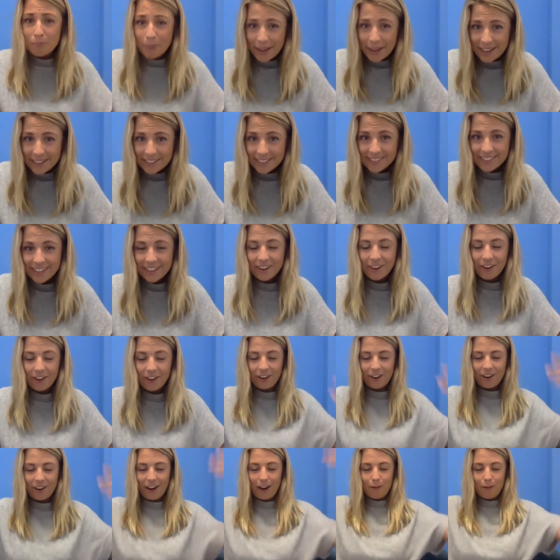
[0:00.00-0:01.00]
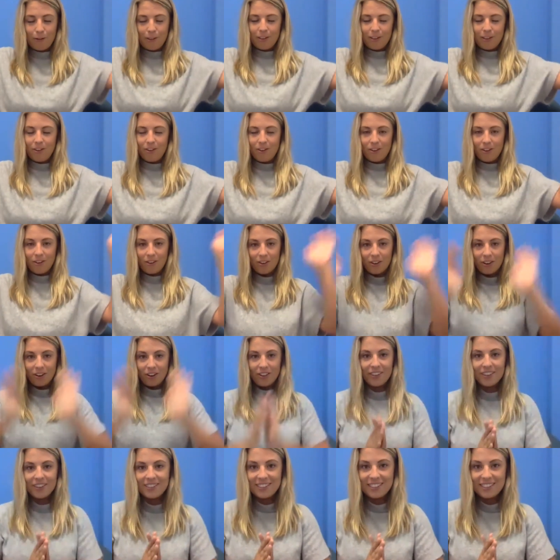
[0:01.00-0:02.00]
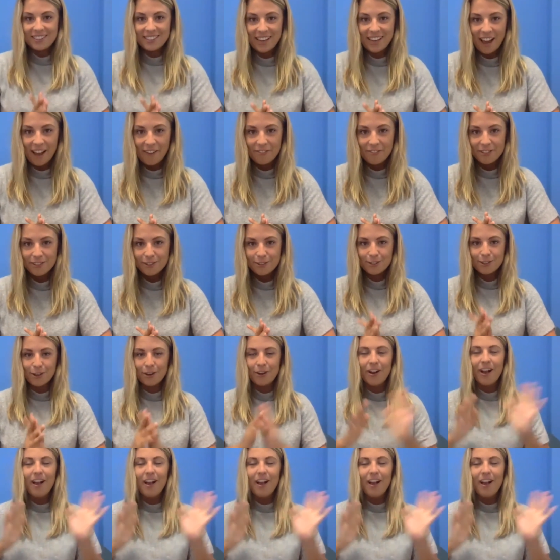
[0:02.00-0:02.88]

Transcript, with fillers: peace like co-create with god on earth as it is in heaven so